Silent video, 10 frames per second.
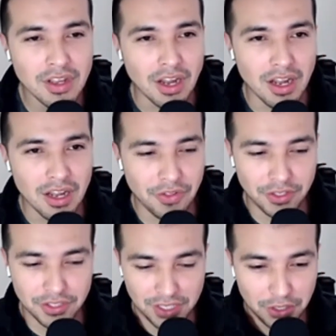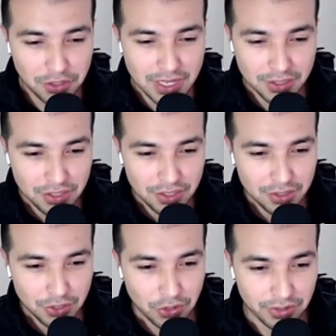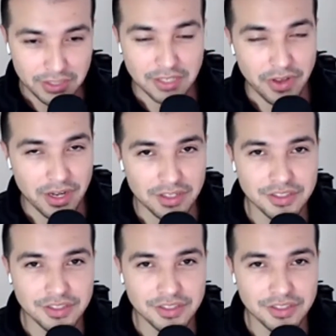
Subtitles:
they're just going to use that to your disadvantage.